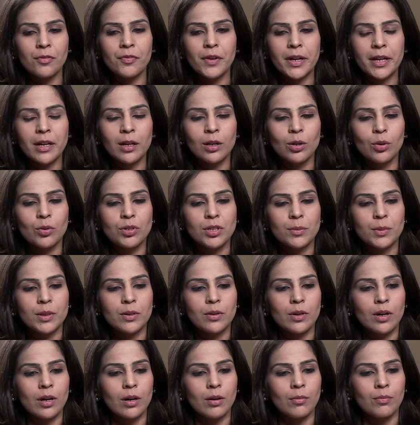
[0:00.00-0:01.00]
final note, I
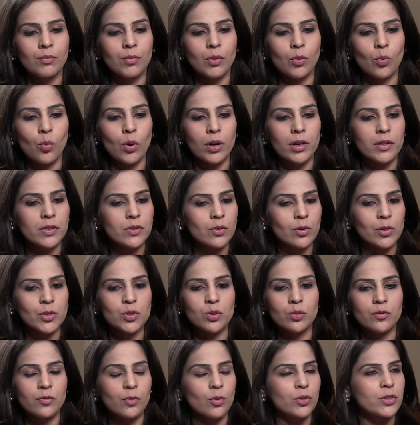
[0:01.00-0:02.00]
mean, uh, one is
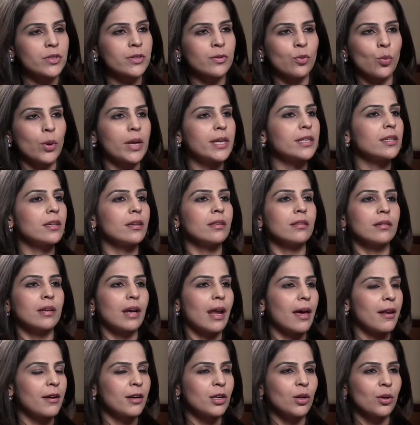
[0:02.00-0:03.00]
also, of course, awaiting
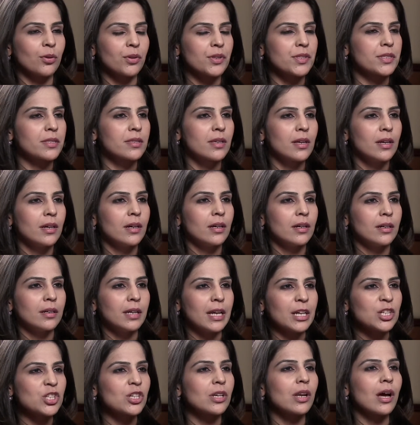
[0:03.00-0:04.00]
clarity on this
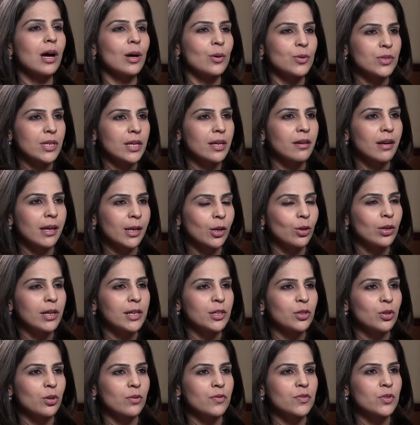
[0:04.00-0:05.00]
national housing
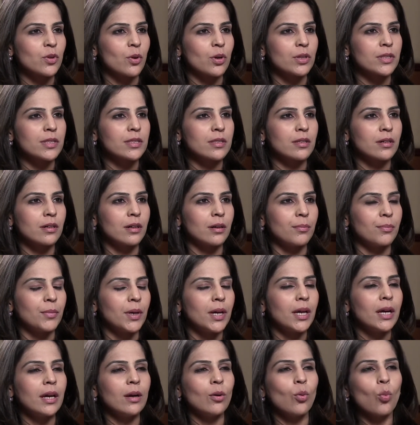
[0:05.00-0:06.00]
regulator of sorts. Uh,
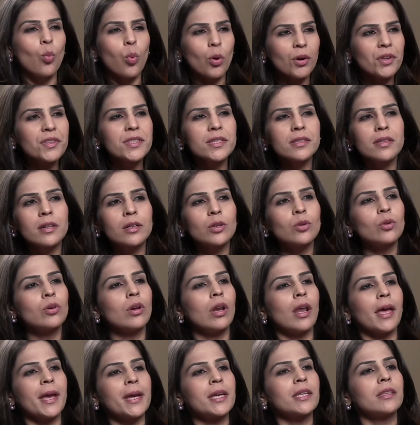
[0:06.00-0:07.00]
what is it that you'd
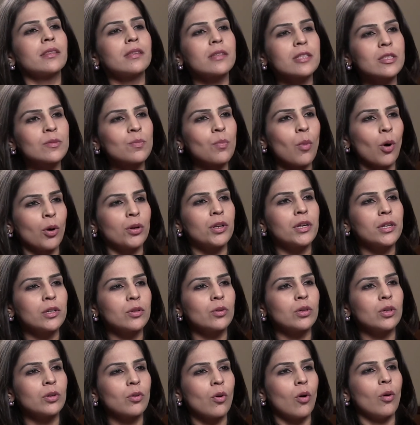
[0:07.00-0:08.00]
like this body
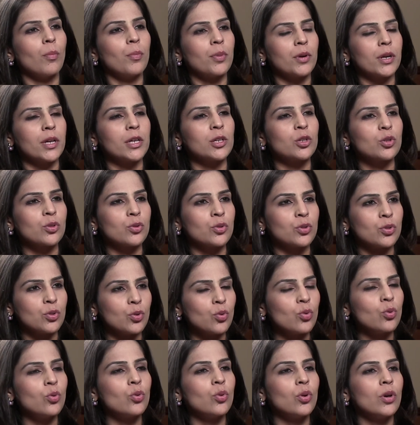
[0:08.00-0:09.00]
to incorporate, to
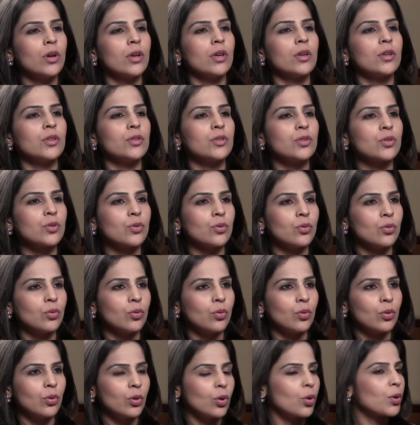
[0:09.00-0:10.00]
do, to
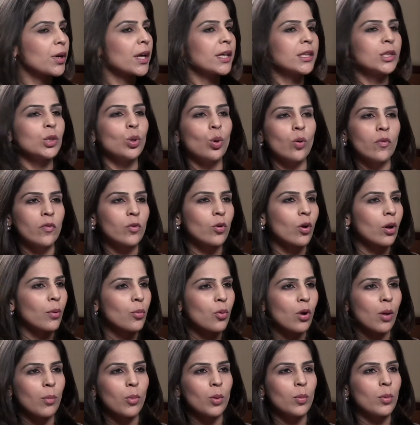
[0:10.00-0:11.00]
look at the overall
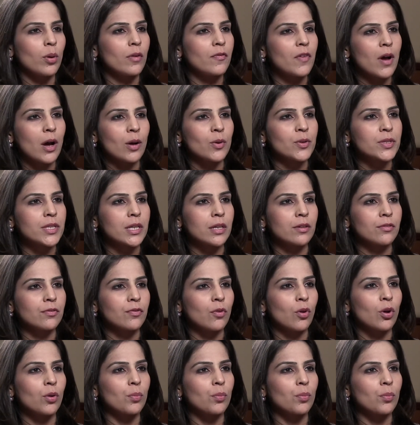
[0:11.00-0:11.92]
problem of housing for